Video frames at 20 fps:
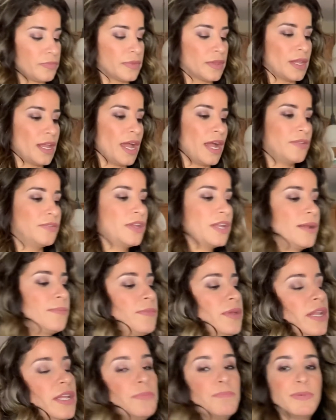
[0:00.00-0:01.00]
And then I'm
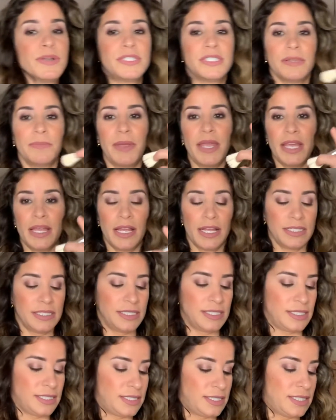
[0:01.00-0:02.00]
gonna put some
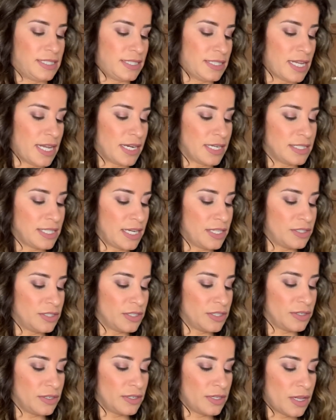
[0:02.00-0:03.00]

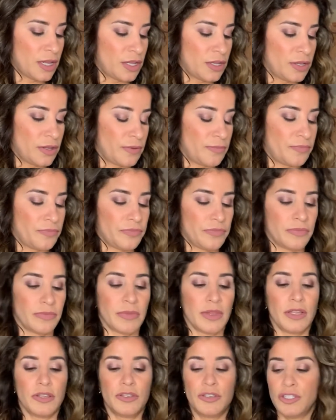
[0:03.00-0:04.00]
sanitizer,
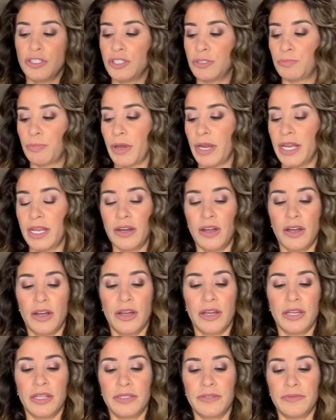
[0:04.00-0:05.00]
just spray it
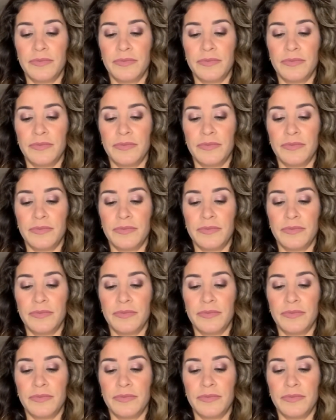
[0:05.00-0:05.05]
on